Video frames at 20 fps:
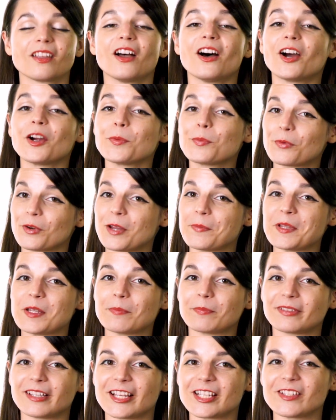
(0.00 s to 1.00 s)
Our
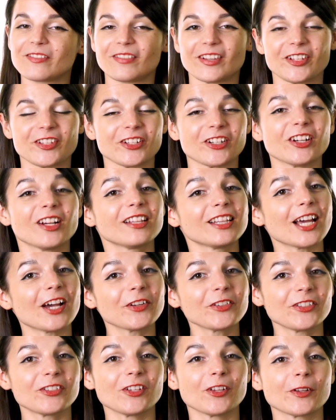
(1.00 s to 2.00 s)
Premium Plus feature
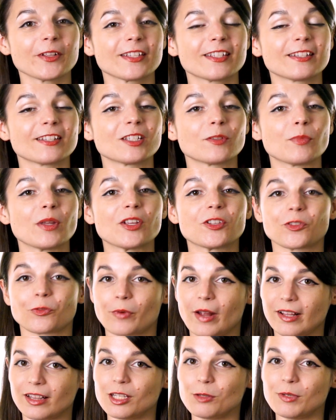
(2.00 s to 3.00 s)
allows students to speak
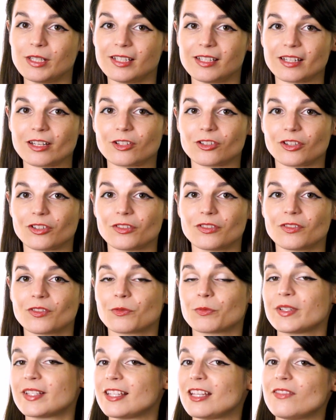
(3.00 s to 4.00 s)
directly with teachers,
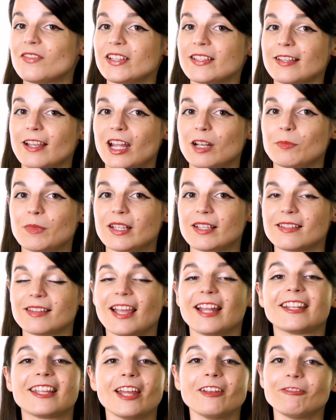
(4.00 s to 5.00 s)
receive assignments,
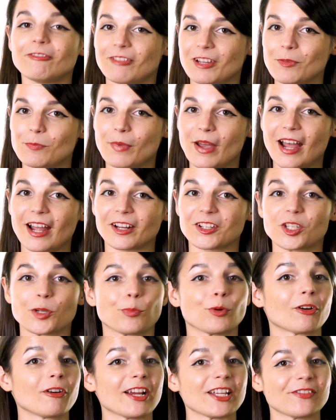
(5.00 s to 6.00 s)
and get feedback to
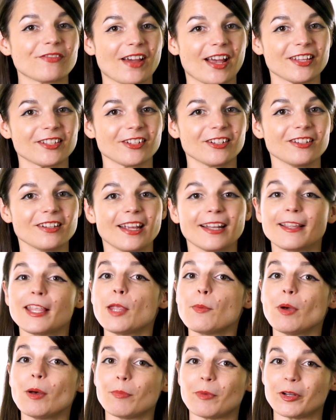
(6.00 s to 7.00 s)
progress faster and
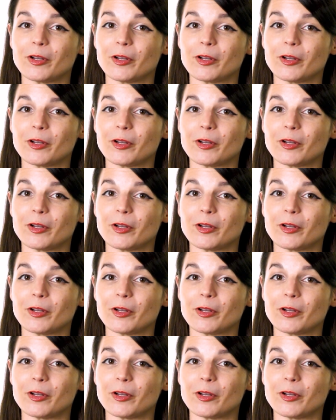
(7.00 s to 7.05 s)
keep up